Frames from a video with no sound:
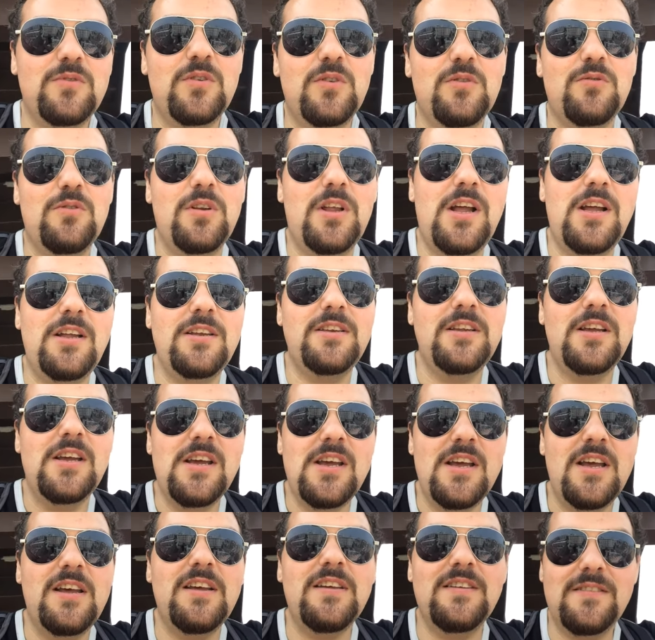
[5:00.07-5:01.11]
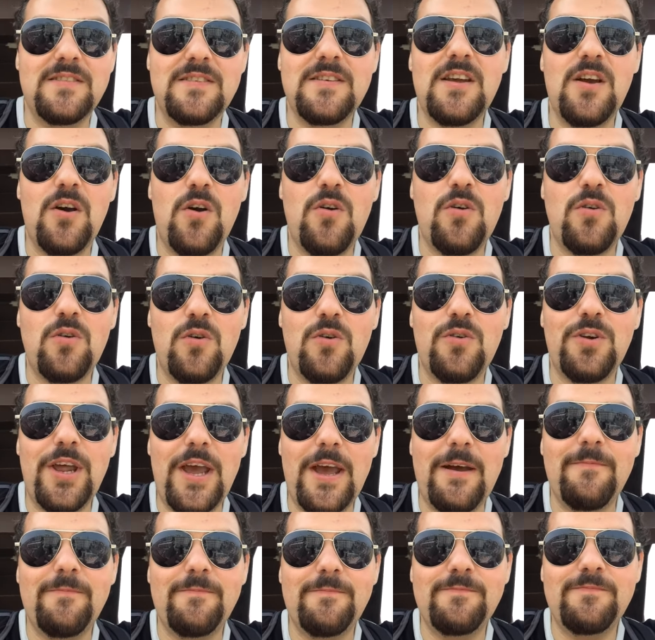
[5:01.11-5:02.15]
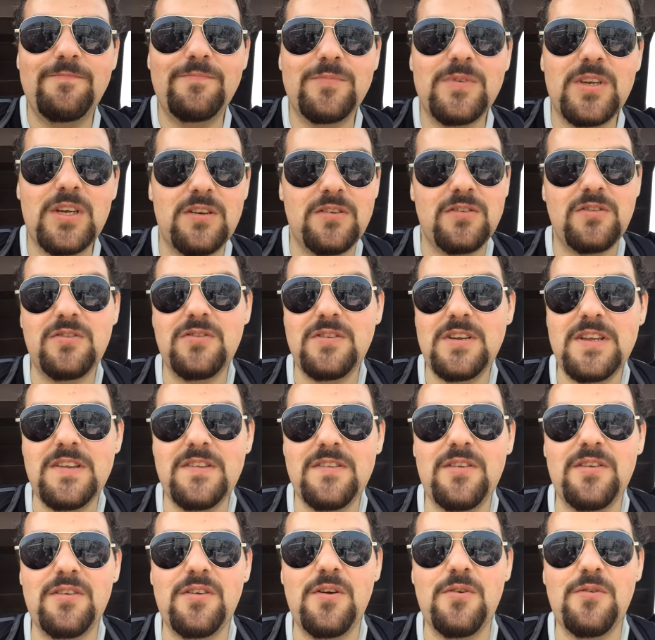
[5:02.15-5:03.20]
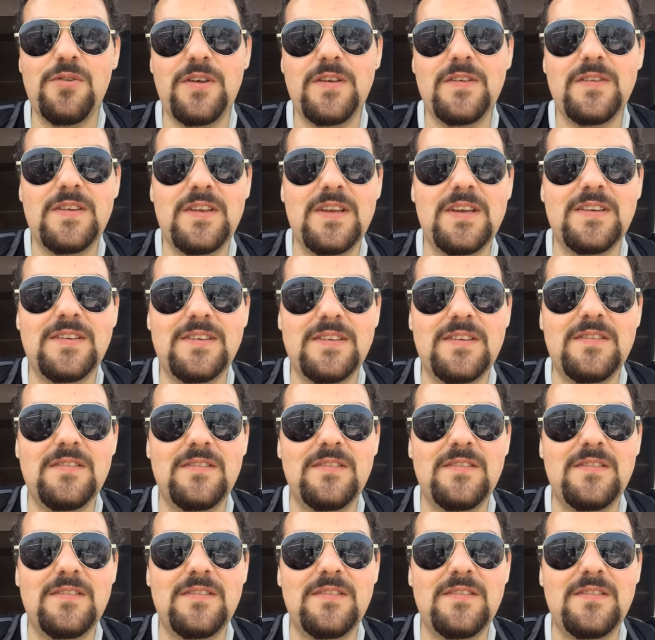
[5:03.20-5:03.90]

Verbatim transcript: you'll learn is Nihongo de because you need to know these things